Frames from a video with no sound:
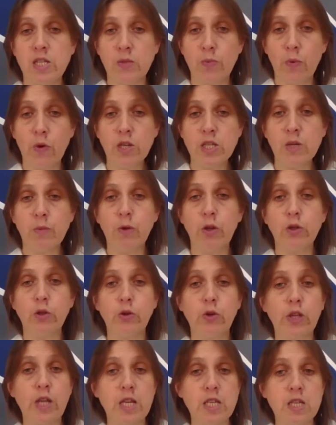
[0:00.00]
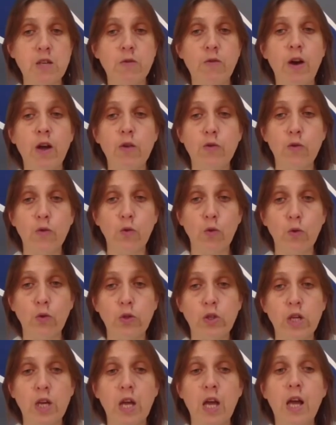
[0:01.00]
as possible to classify
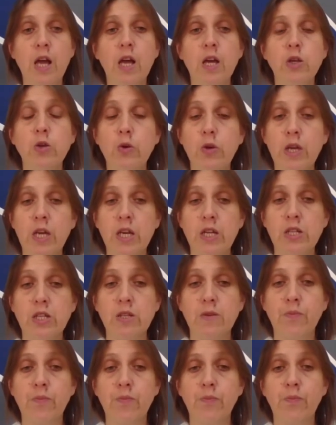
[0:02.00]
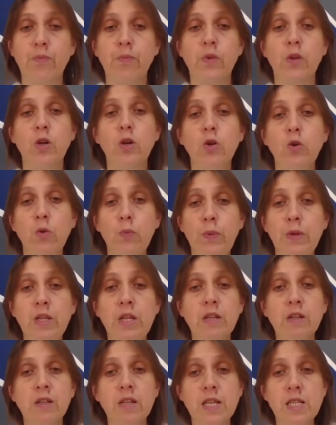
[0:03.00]
food you eat. Grouping
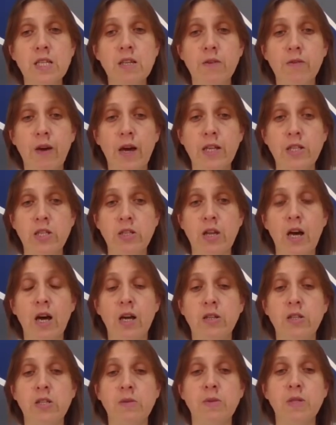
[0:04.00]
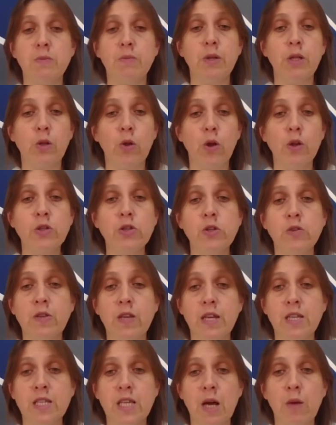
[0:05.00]
and classifying items belong to the
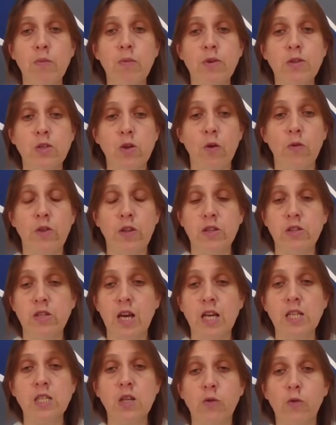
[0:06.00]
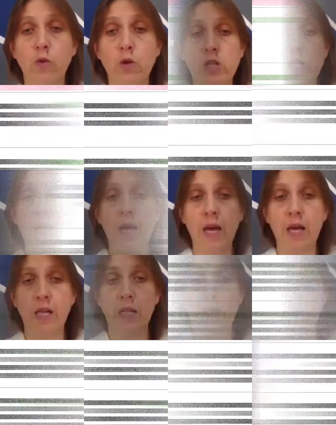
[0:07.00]
examples of the task for TBL.
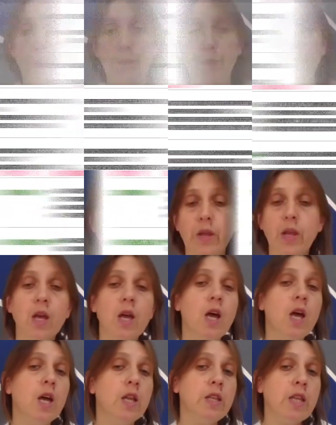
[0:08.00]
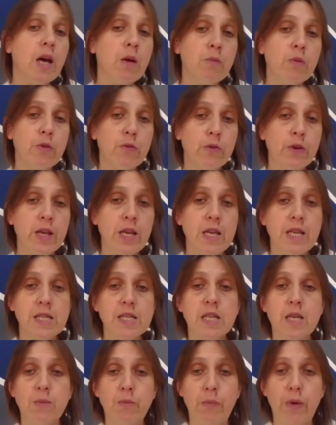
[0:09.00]
Number 3 is
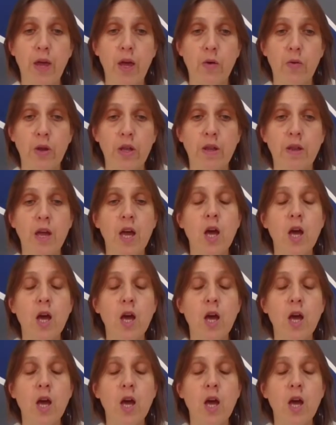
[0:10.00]
comparing.